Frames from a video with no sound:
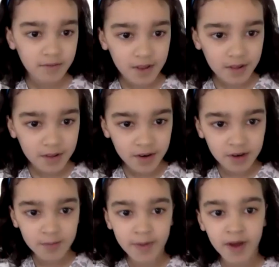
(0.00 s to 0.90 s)
we
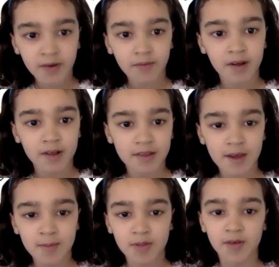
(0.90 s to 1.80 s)
learn about what
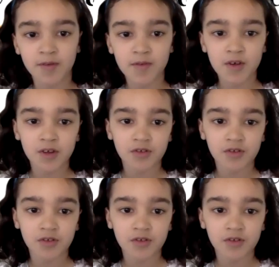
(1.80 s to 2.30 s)
types of